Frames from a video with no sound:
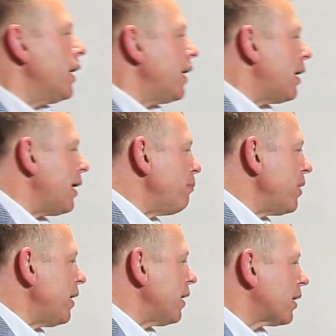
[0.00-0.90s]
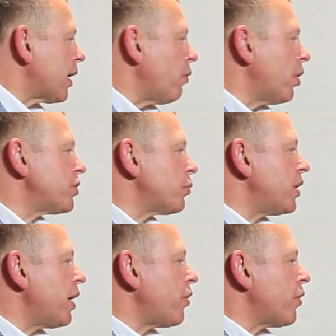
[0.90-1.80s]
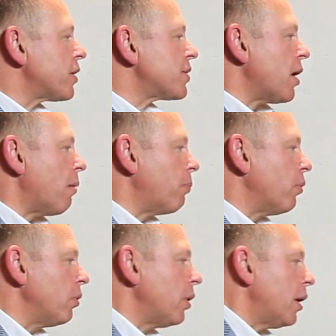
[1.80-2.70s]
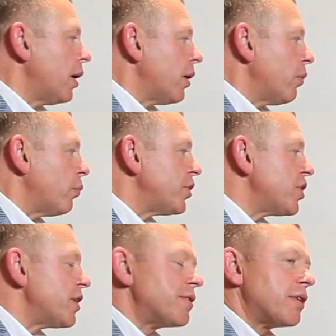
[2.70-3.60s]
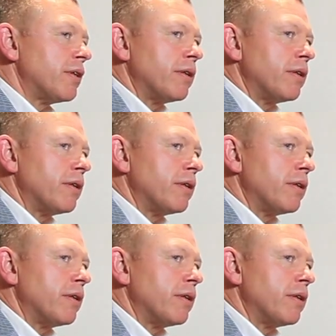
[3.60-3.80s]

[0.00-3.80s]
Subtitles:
Now let me go on to another example, which is